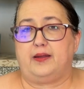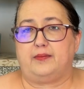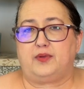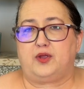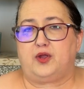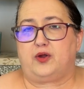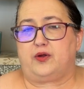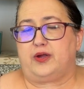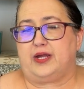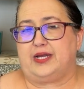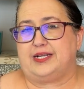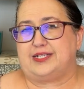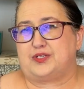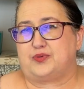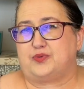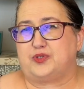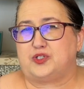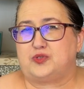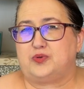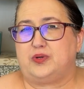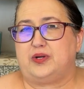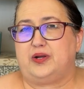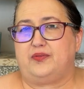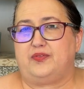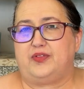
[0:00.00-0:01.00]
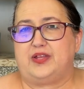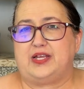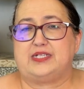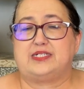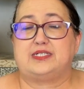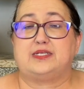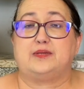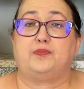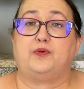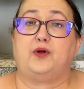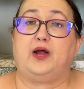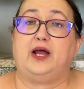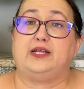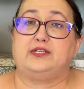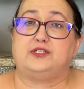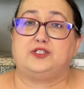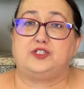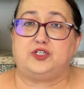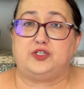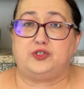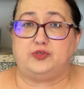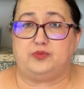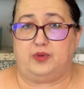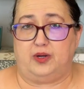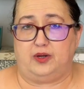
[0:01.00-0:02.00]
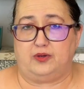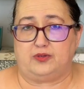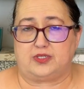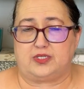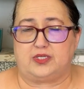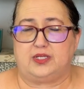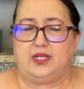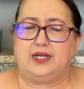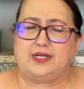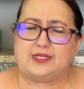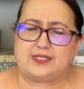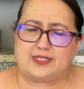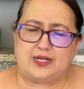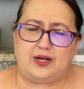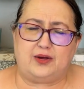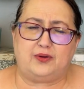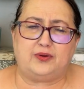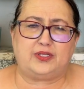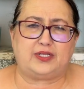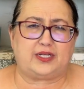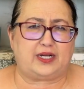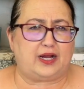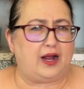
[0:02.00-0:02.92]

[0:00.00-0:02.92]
I'm curious, which one of these surprised you most? Let us know in the